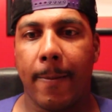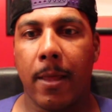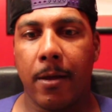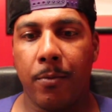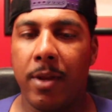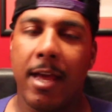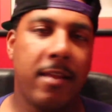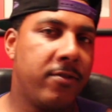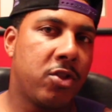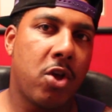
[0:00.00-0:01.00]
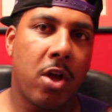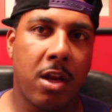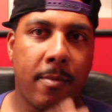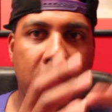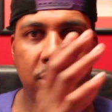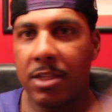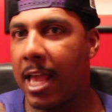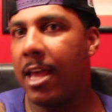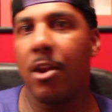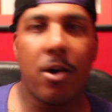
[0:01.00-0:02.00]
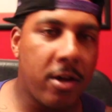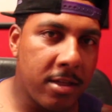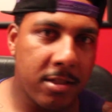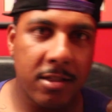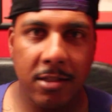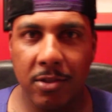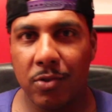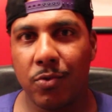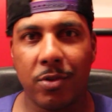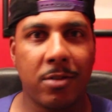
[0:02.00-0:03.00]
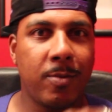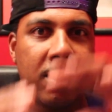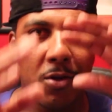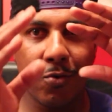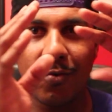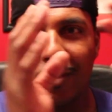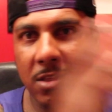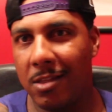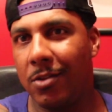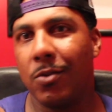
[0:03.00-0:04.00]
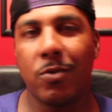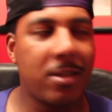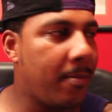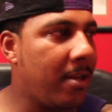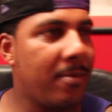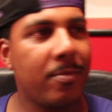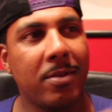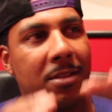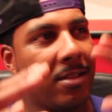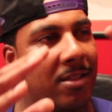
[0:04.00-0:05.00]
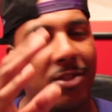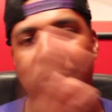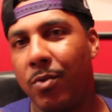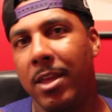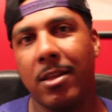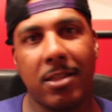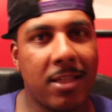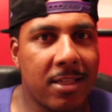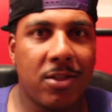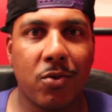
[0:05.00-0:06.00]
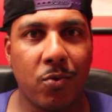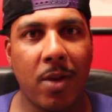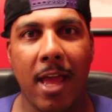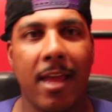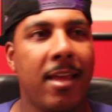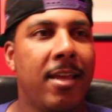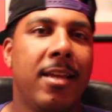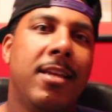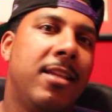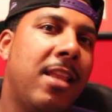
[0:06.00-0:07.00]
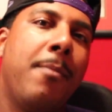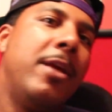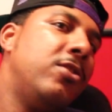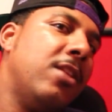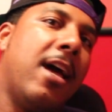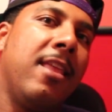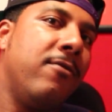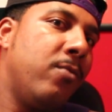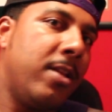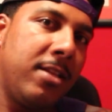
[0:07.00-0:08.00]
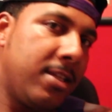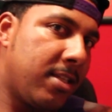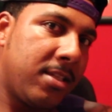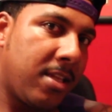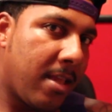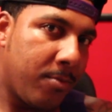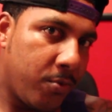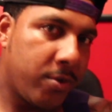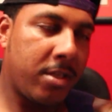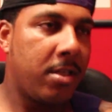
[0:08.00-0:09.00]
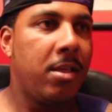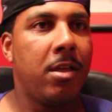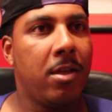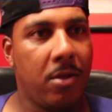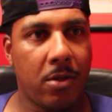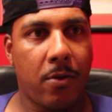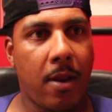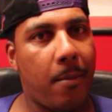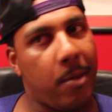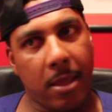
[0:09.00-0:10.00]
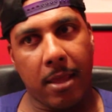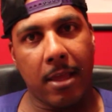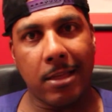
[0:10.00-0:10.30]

We're not even talking about sign artists, you know, because we know, you know, some of them so egotistical that makes you not even want to listen to their music. You know what I mean?